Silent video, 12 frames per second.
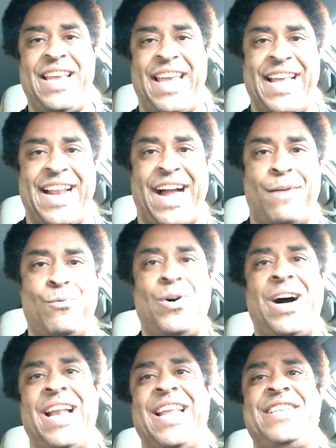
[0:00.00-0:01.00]
and I will
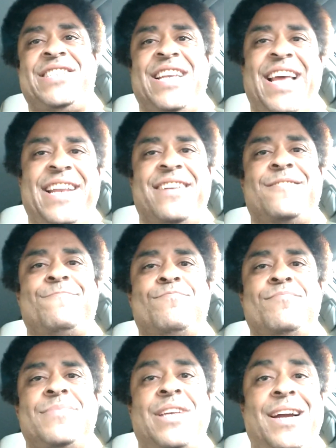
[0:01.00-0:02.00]
holler at you later.
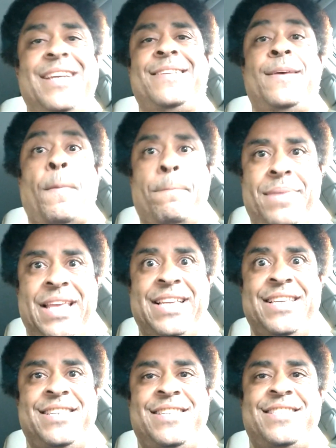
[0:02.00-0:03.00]
All right.
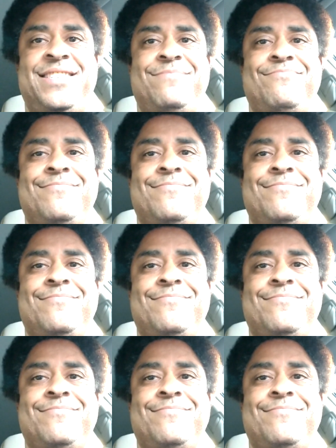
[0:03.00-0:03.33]
Peace.